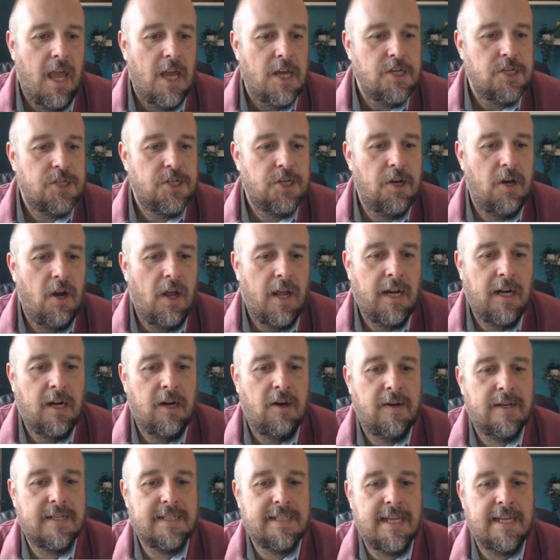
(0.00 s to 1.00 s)
Should I
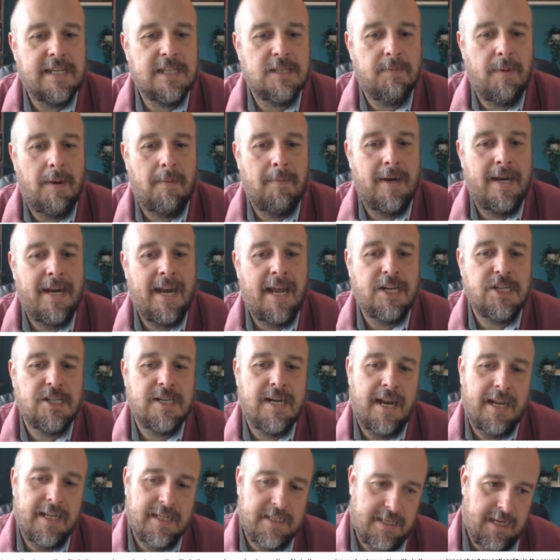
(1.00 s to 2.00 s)
include a sentence about my
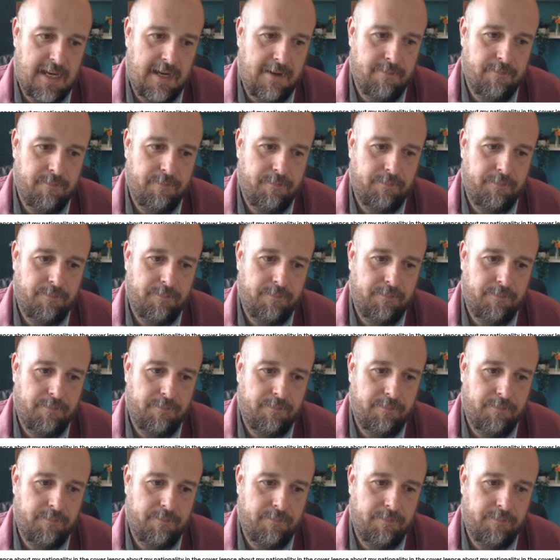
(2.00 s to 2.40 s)
nationality?